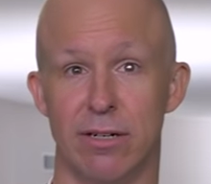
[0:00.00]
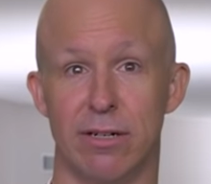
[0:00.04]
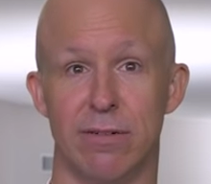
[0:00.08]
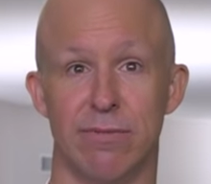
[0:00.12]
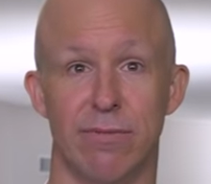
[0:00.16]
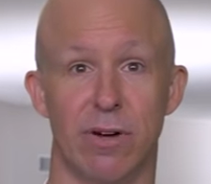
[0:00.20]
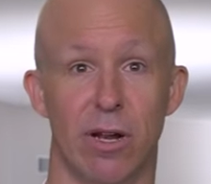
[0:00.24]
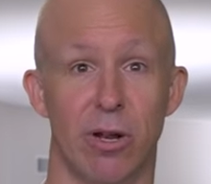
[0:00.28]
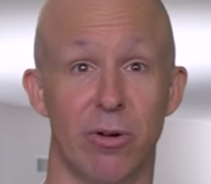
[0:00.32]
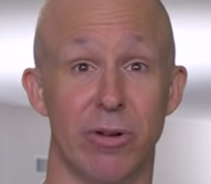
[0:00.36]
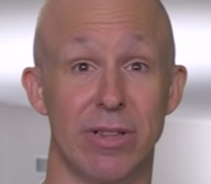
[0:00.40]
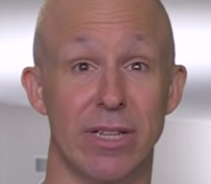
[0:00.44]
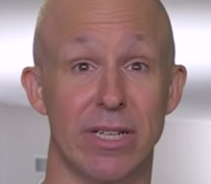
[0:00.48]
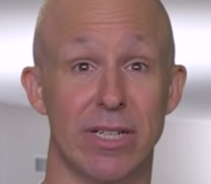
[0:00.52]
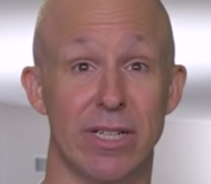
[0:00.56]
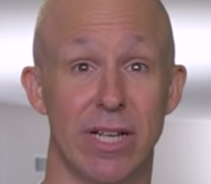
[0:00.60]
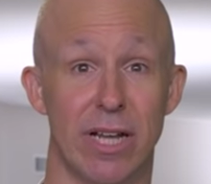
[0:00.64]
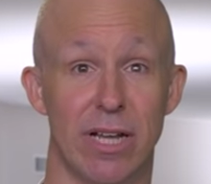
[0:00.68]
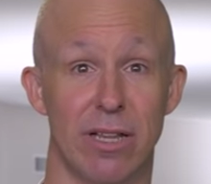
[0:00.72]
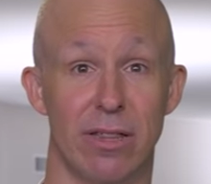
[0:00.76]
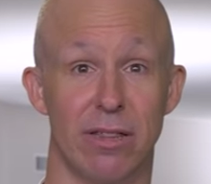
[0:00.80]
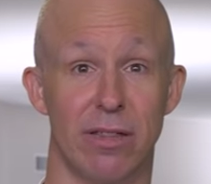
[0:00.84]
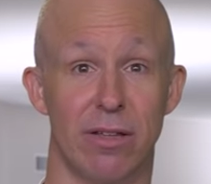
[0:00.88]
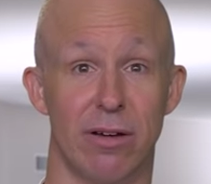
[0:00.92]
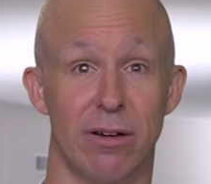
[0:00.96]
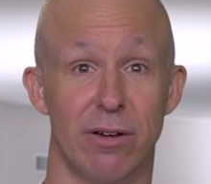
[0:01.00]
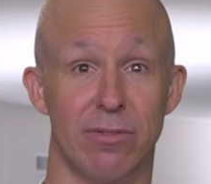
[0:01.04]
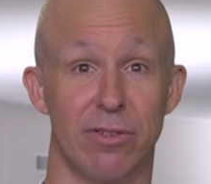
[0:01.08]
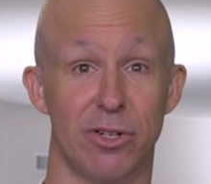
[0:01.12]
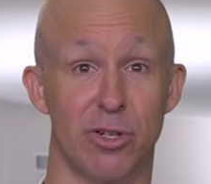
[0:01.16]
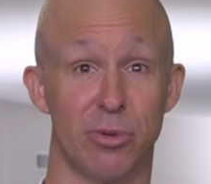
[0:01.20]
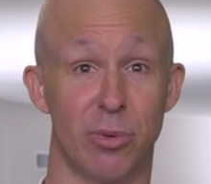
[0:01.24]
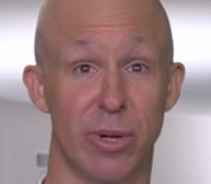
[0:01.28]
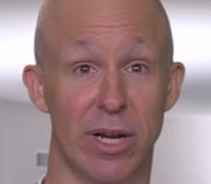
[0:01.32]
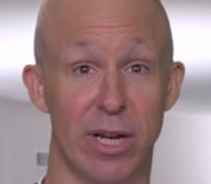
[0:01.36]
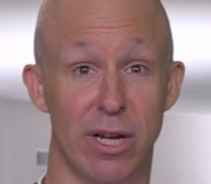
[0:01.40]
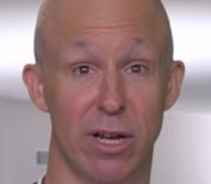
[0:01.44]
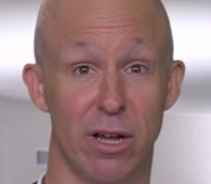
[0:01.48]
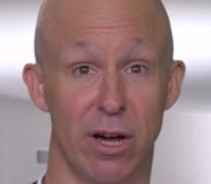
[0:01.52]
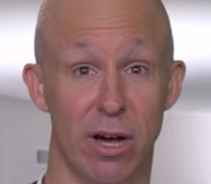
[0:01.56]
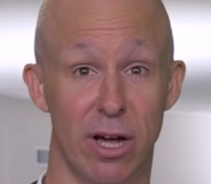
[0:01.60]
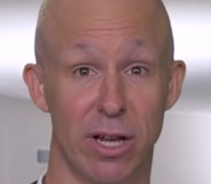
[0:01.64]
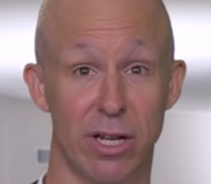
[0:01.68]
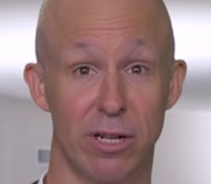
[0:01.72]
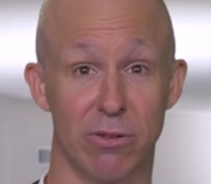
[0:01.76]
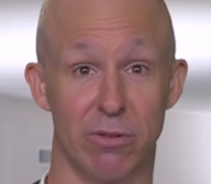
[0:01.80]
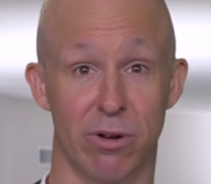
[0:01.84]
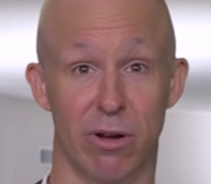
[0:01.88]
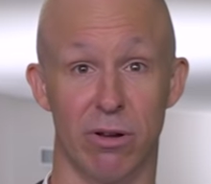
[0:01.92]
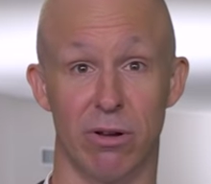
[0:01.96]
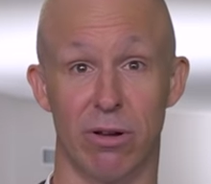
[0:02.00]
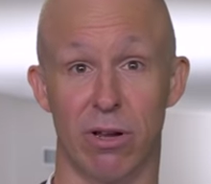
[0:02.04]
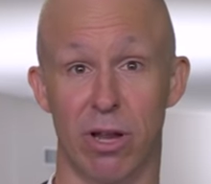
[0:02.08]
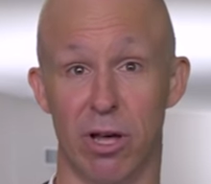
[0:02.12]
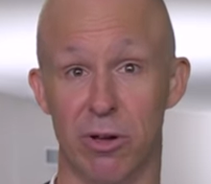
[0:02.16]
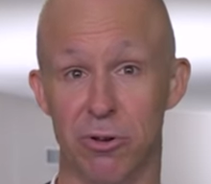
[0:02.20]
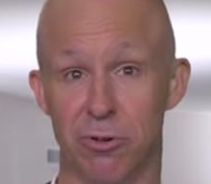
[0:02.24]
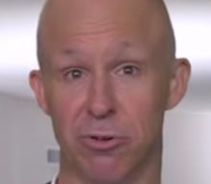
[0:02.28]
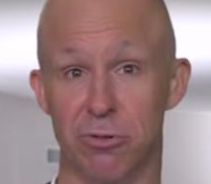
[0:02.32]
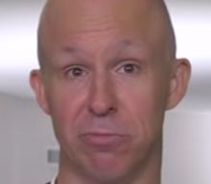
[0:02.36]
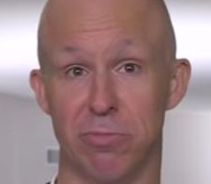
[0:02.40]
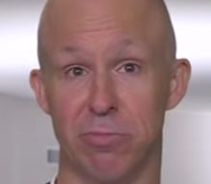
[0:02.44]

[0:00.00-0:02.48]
following the death of a 29-year-old local